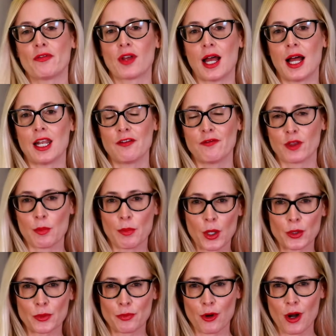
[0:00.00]
of color for the
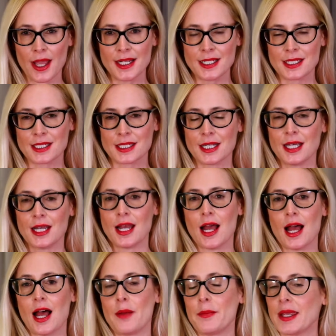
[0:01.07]
bold brights.
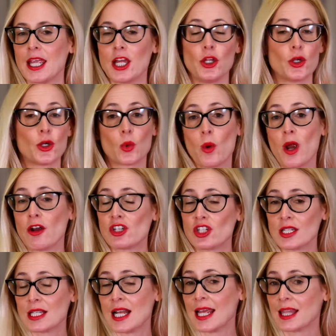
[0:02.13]
Again, you could wear it
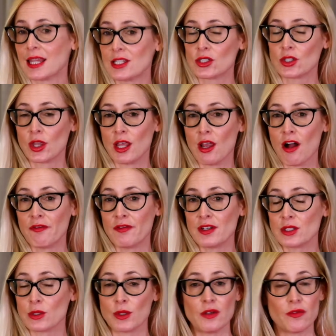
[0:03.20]
just like this to the
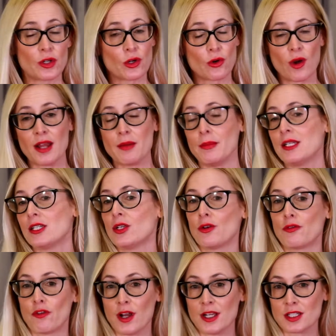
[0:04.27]
office, or even great meeting
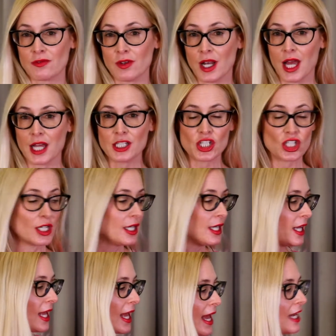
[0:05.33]
your friends for lunch.
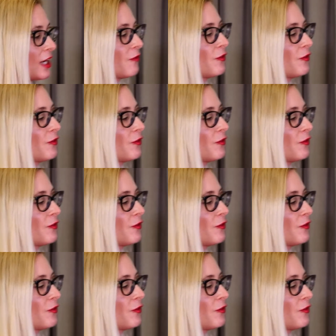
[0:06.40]
And